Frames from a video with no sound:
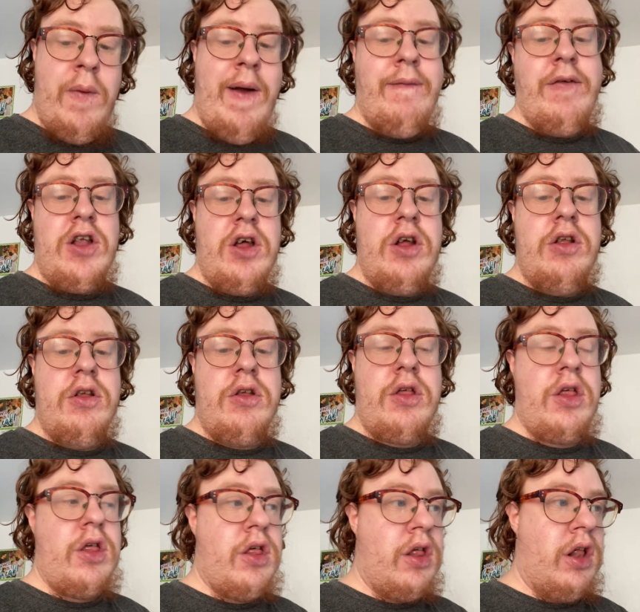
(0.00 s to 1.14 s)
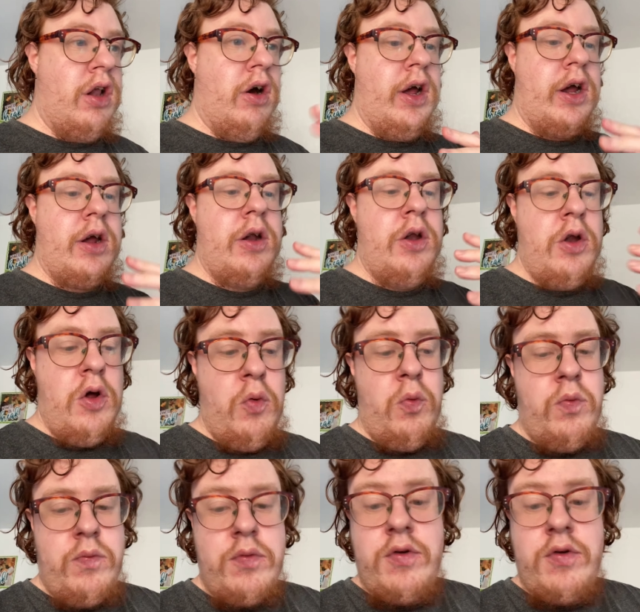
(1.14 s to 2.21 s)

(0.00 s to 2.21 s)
evidence like new